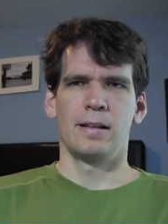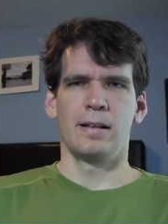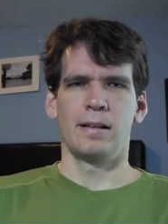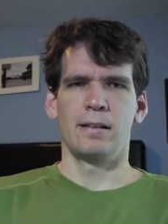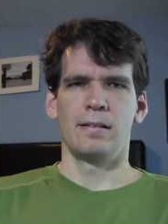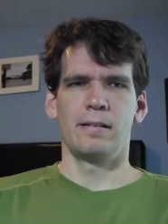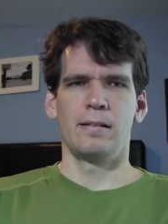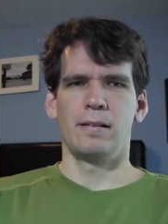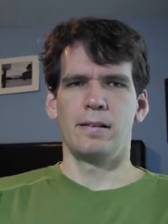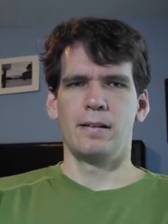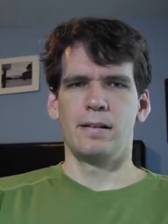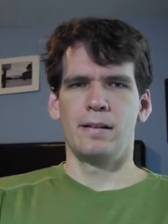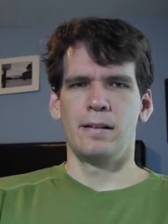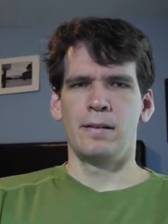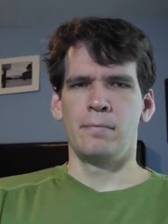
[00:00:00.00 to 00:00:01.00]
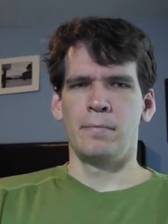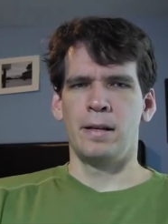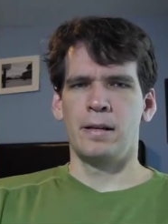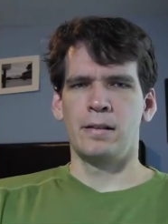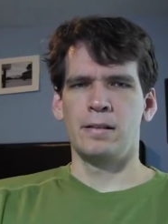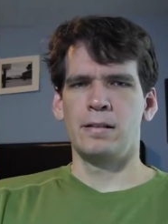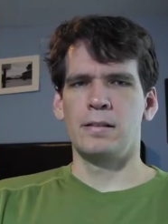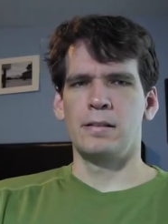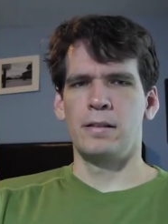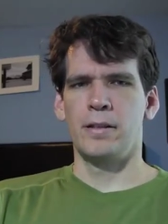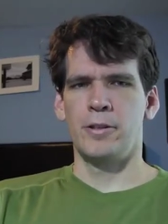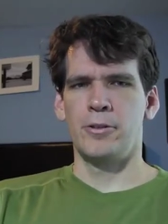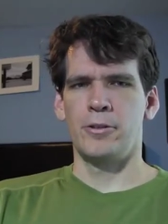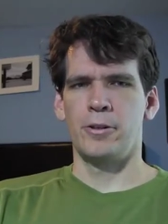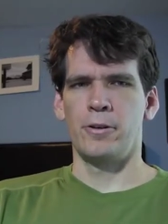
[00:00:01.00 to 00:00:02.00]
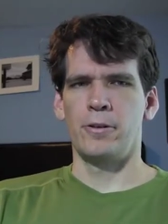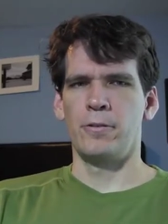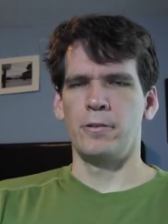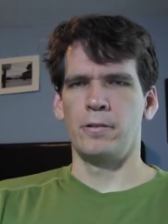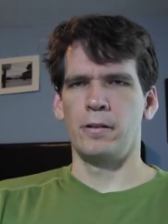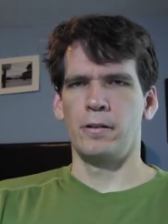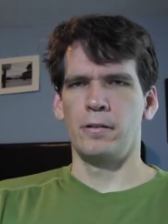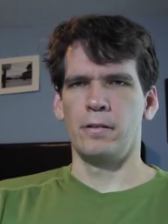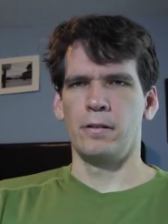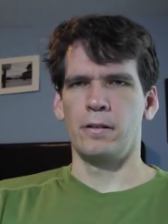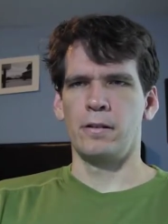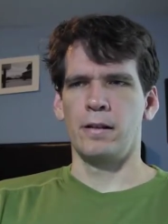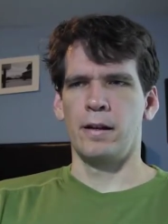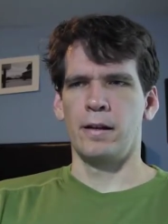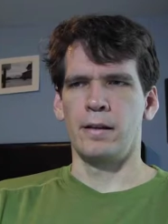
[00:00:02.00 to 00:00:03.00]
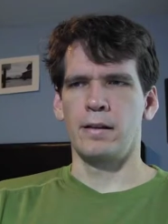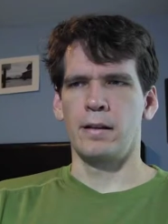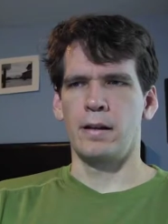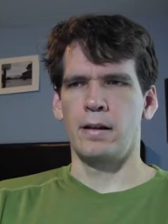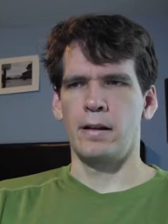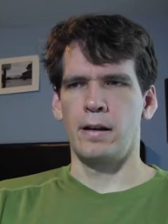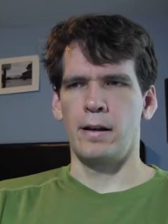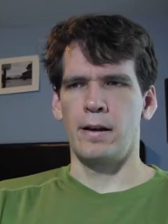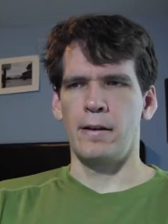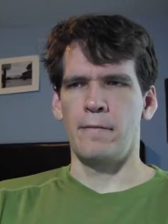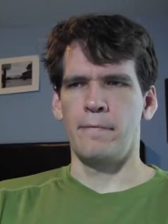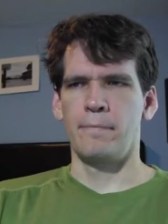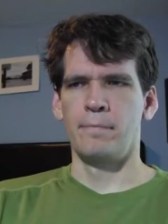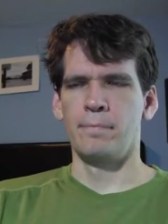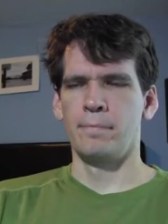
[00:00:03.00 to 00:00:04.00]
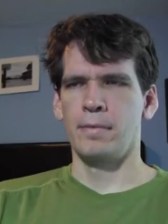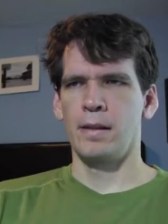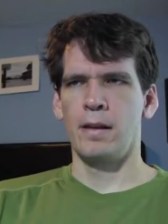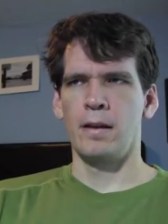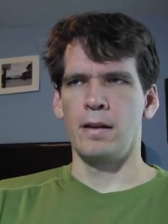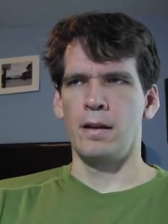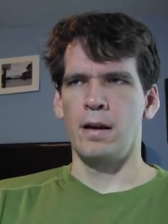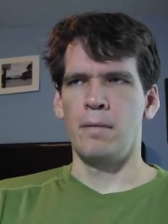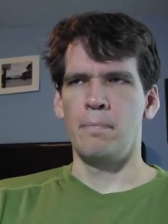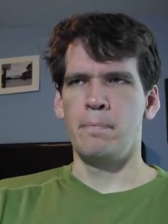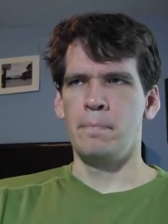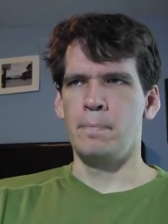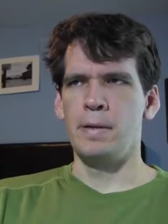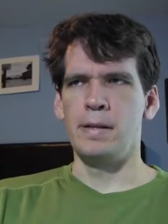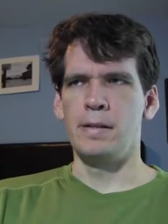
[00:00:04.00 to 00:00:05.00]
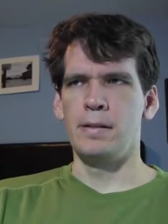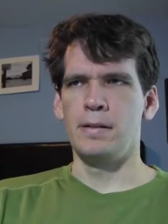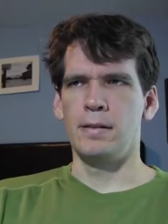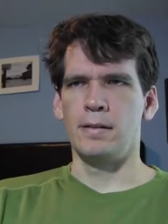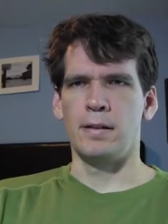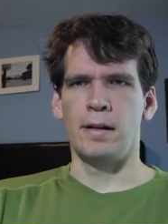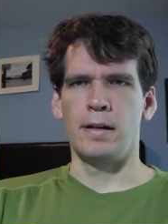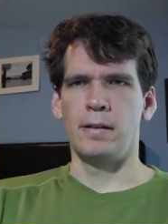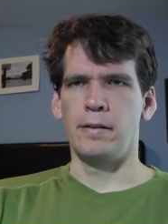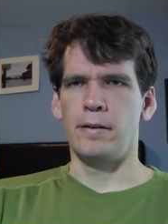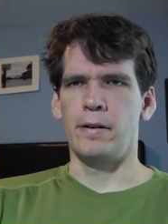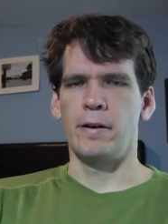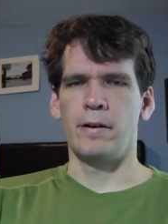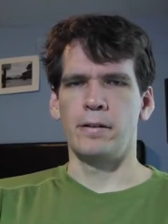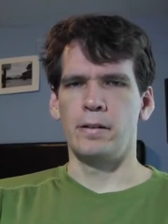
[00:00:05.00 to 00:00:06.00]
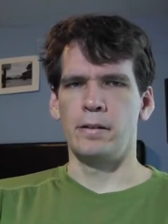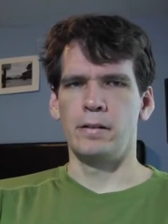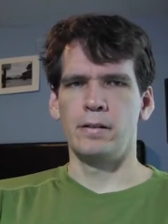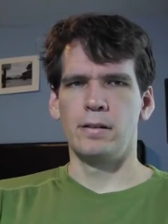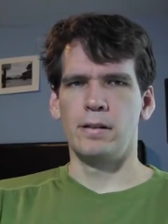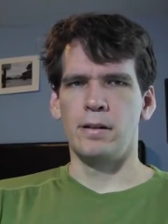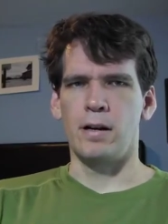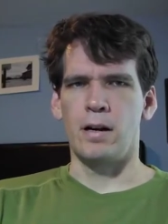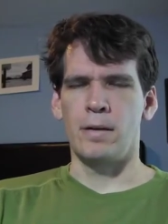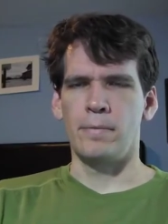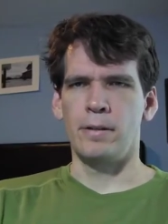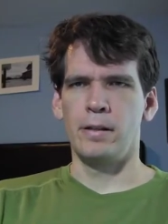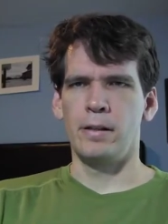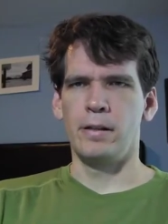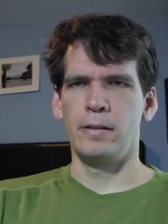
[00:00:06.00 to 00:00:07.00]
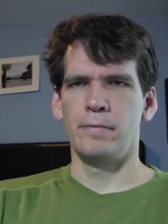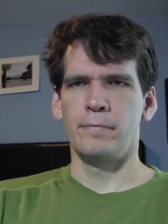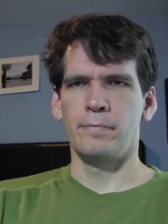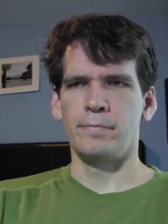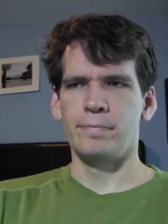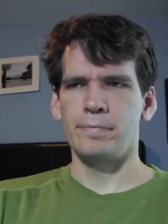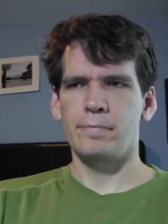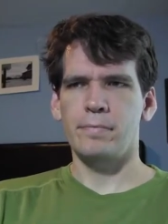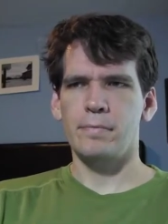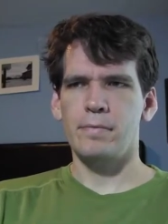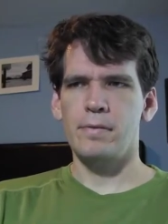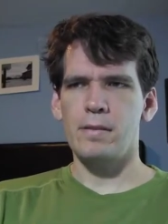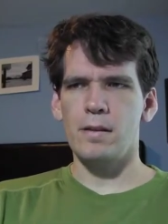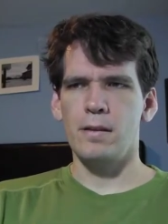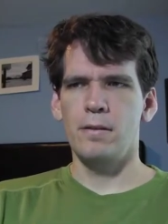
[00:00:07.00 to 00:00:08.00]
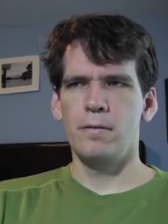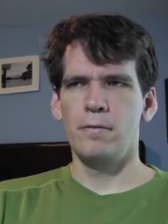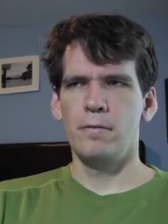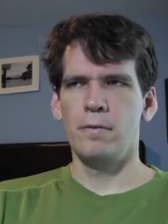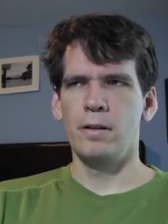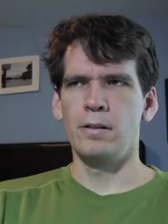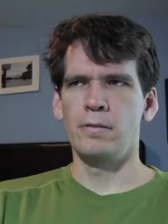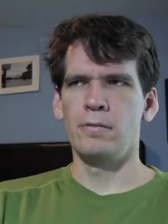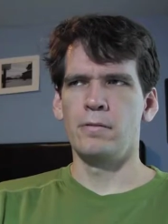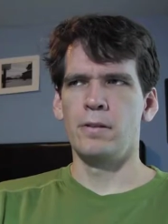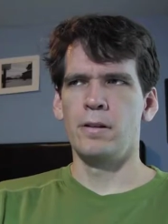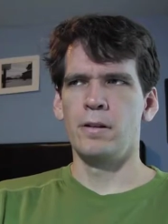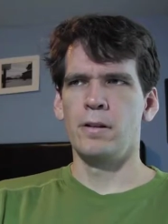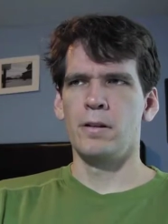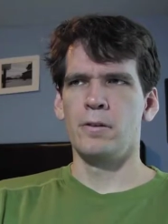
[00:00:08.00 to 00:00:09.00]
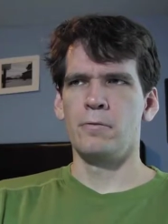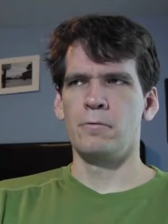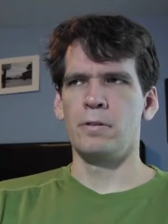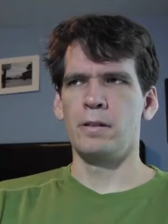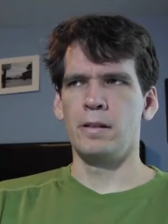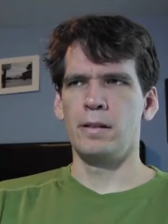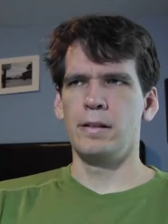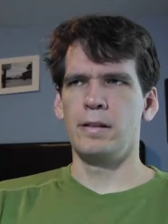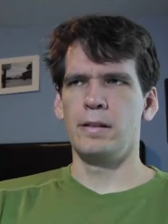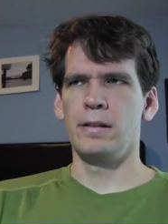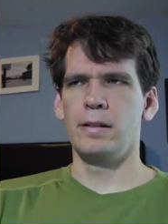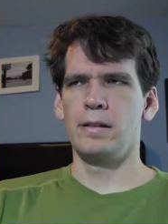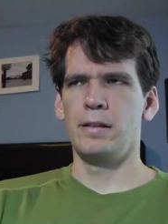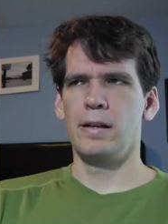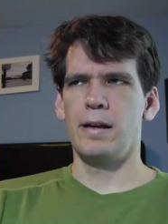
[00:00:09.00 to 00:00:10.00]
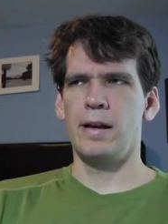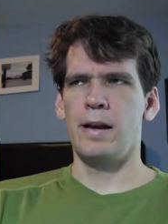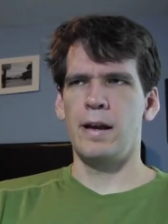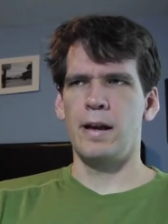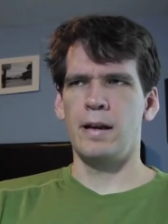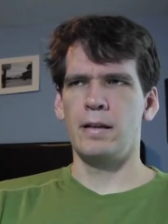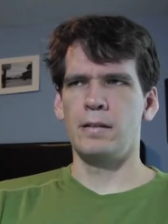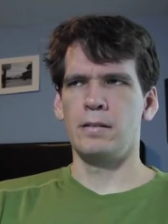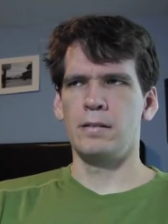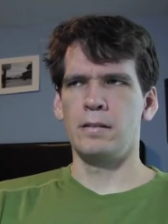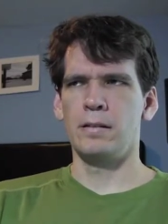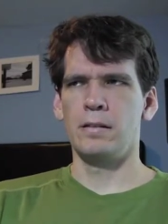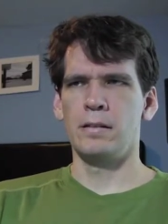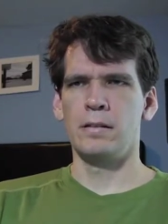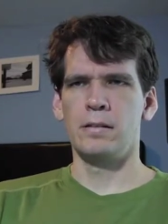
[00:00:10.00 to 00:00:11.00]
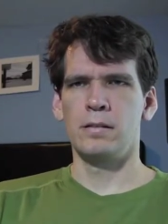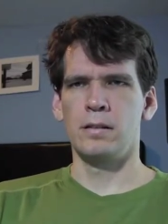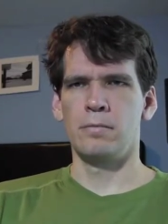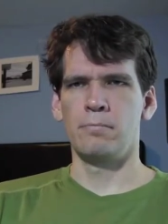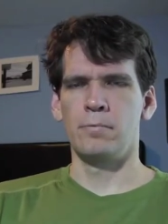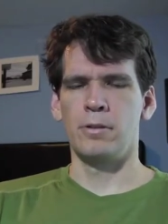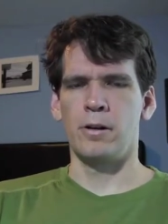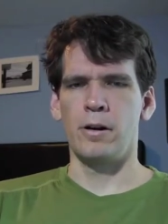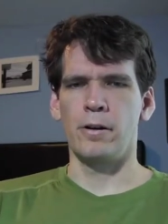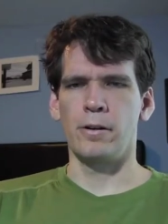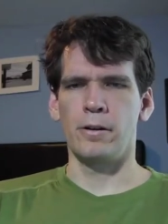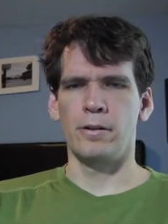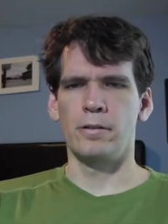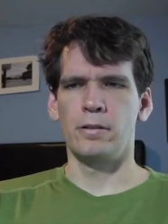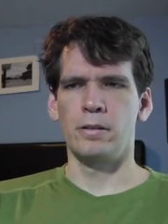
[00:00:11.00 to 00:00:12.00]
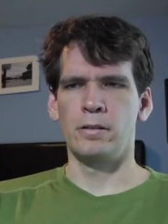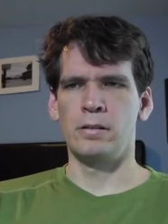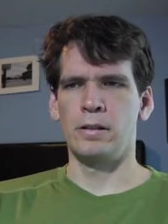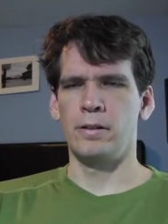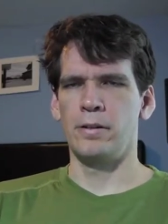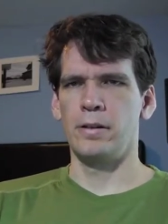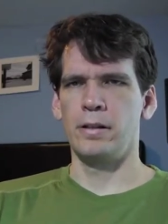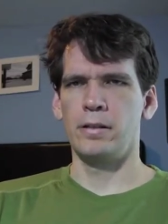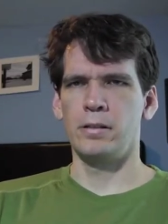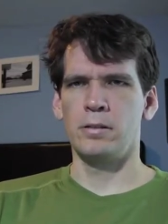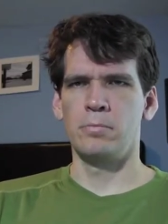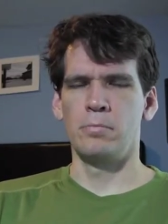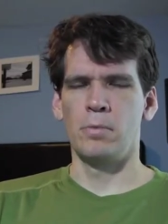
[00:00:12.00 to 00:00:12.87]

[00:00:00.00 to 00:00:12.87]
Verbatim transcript: It it makes this show look like a upbeat, lighthearted comedy, when really it has some darker, serious